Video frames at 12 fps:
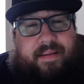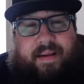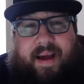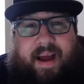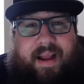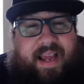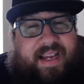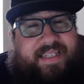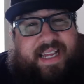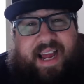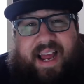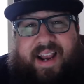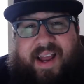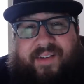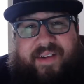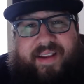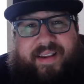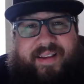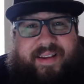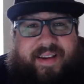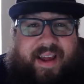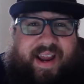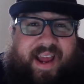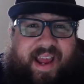Like I said, I love it
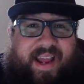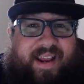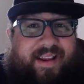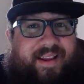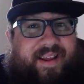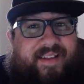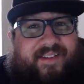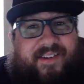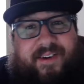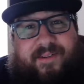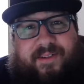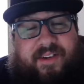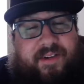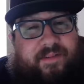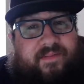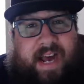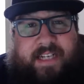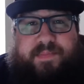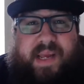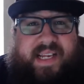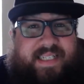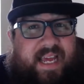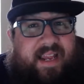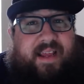and I hate it. It's good to
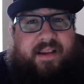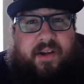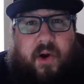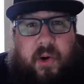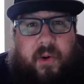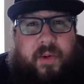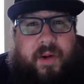fast-paced, get in and go,